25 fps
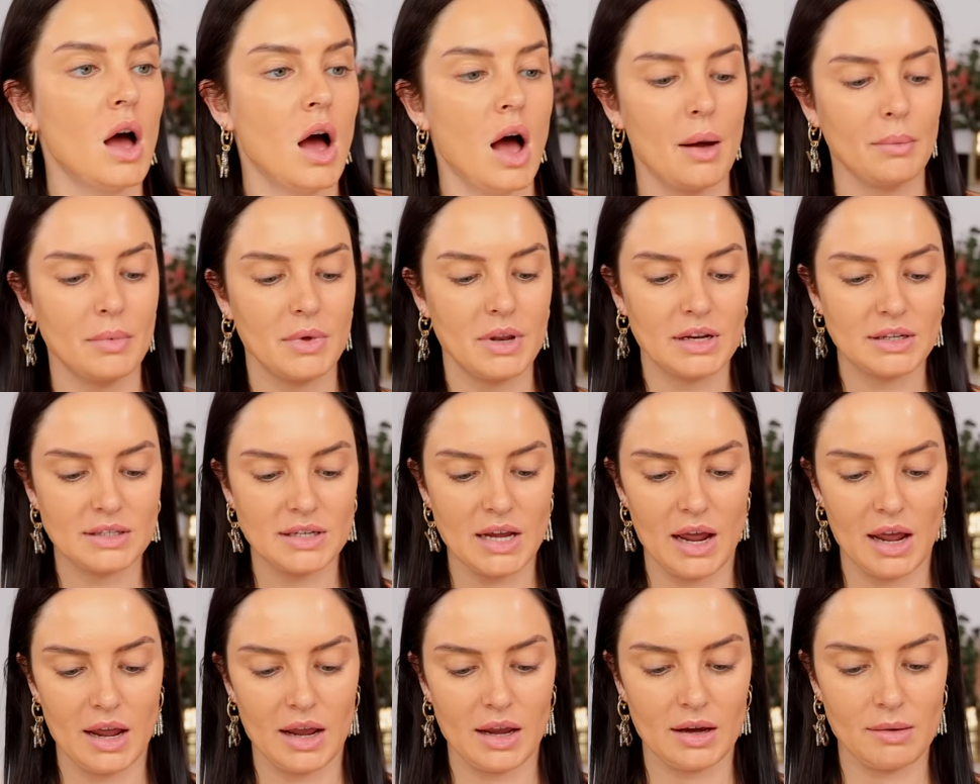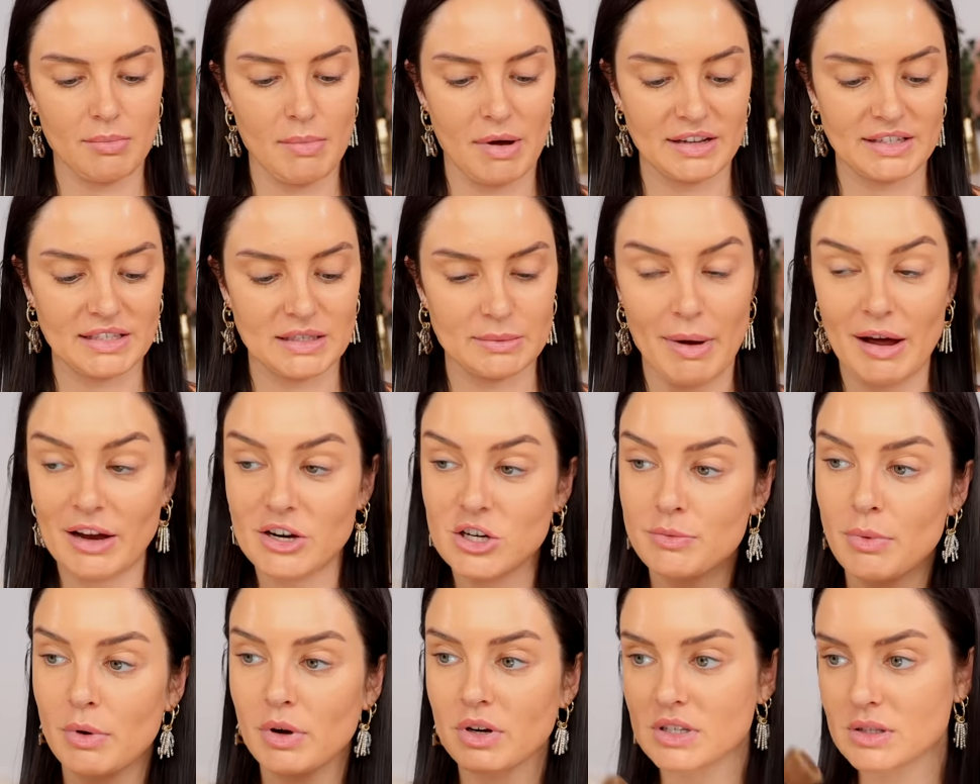I'm gonna take my
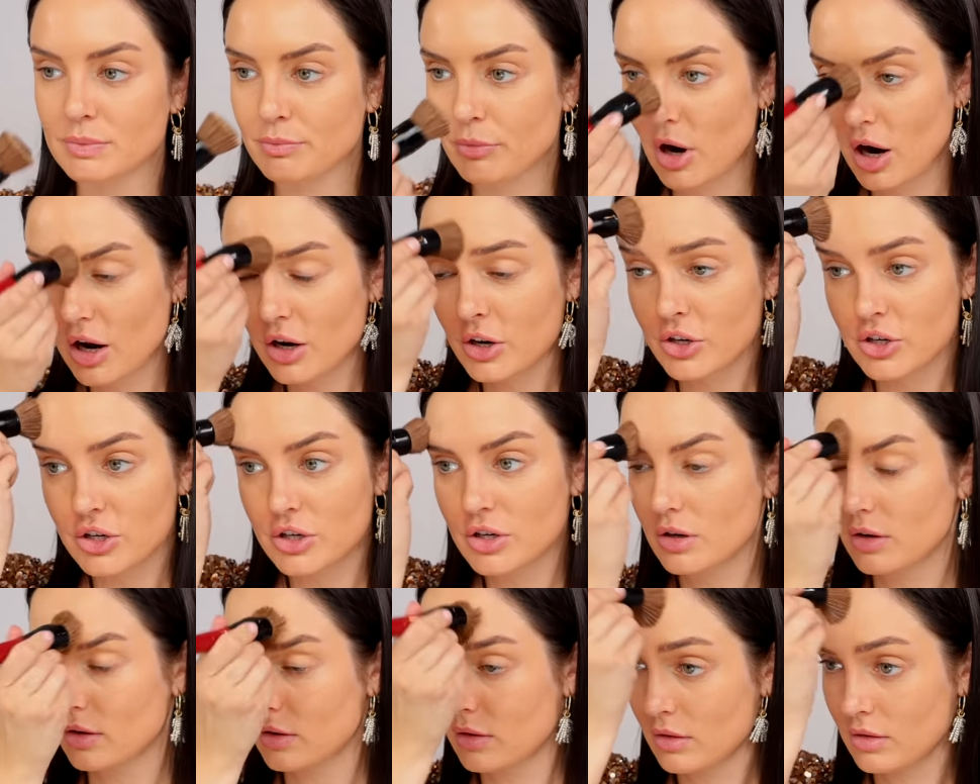Smashbox brush.